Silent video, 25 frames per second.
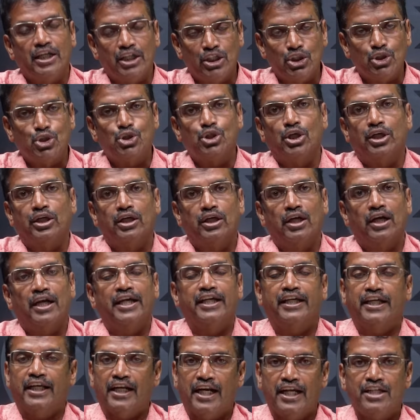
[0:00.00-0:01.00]
engine
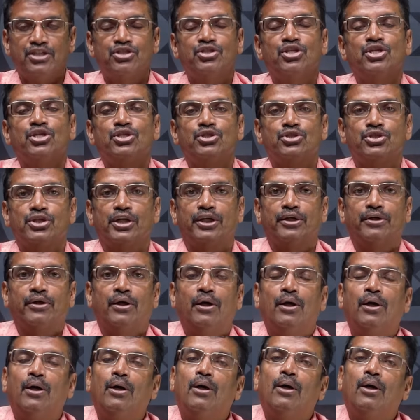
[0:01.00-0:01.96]
like an IC engine